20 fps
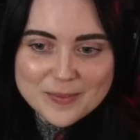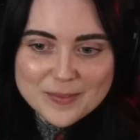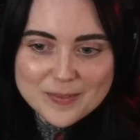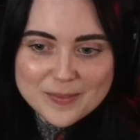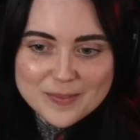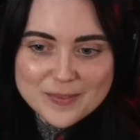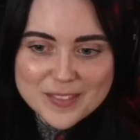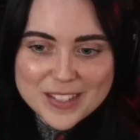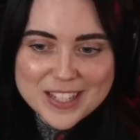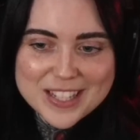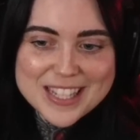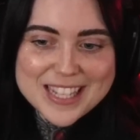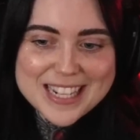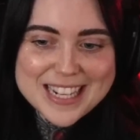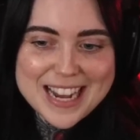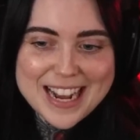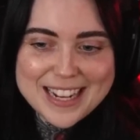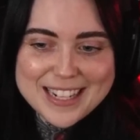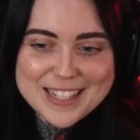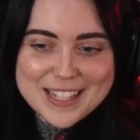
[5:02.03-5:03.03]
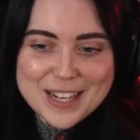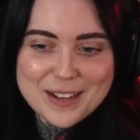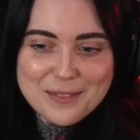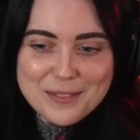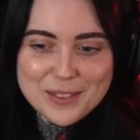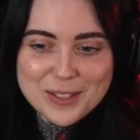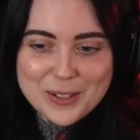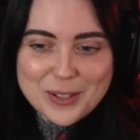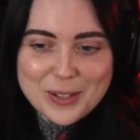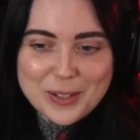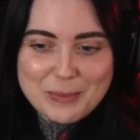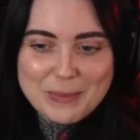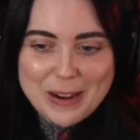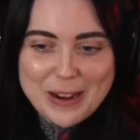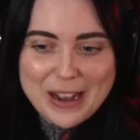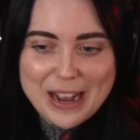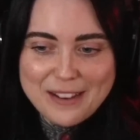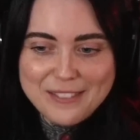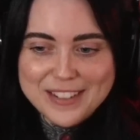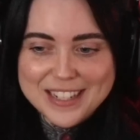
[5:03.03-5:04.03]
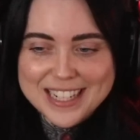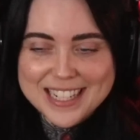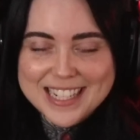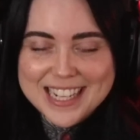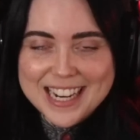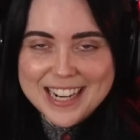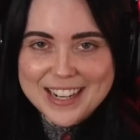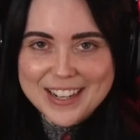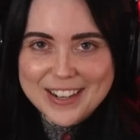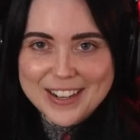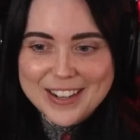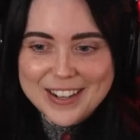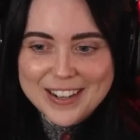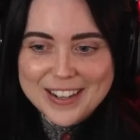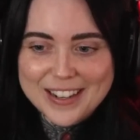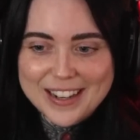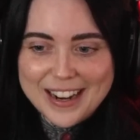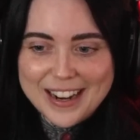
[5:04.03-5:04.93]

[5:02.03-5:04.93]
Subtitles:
Does not seem thrilled about having to take her out